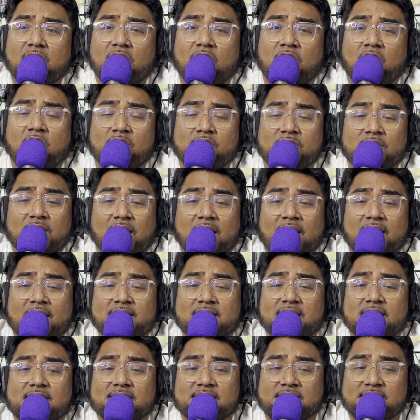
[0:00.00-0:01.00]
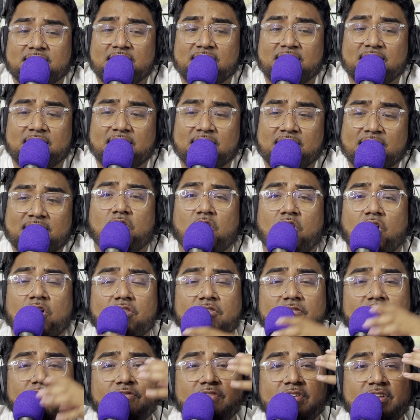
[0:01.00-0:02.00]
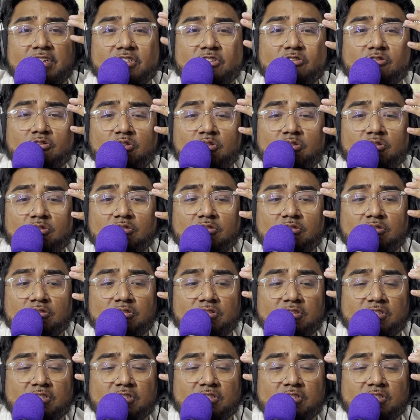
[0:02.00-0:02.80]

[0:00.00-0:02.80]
online that said all the visual